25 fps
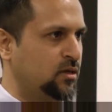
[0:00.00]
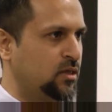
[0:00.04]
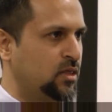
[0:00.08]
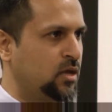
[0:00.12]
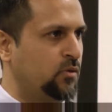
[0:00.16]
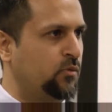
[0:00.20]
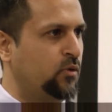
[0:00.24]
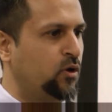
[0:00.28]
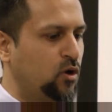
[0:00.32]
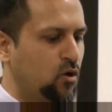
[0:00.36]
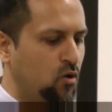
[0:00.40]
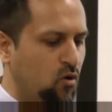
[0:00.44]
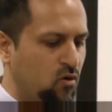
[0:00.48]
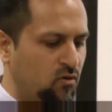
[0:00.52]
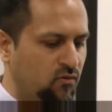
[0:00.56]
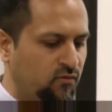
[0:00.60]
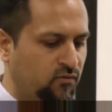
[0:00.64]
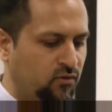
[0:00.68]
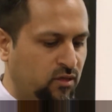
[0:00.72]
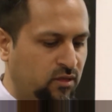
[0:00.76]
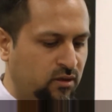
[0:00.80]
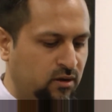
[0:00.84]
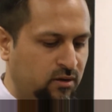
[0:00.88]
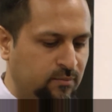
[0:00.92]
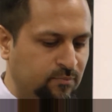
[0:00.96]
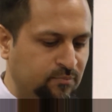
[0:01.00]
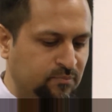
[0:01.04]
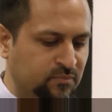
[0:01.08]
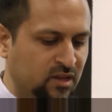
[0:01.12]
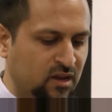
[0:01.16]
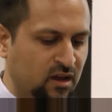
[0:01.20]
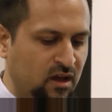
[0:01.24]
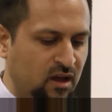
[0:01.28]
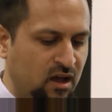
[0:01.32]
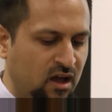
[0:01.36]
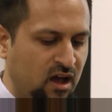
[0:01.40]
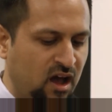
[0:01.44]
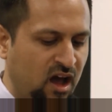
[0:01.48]
They were known for their
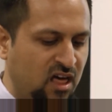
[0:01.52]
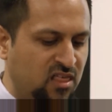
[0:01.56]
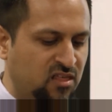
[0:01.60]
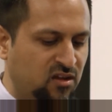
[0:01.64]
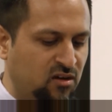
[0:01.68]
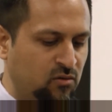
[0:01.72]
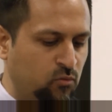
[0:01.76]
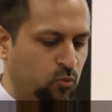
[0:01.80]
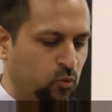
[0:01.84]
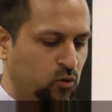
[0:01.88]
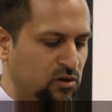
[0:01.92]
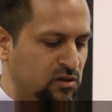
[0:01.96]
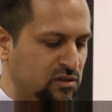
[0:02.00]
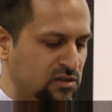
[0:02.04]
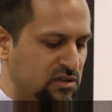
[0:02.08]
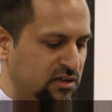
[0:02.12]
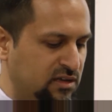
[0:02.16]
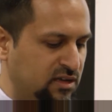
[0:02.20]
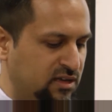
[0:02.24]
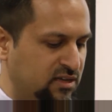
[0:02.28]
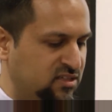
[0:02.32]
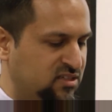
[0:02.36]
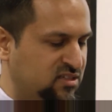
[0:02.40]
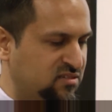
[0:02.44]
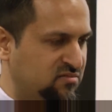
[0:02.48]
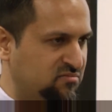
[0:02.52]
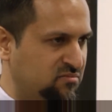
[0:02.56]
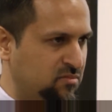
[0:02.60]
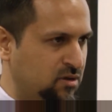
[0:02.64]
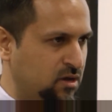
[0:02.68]
otherworldliness.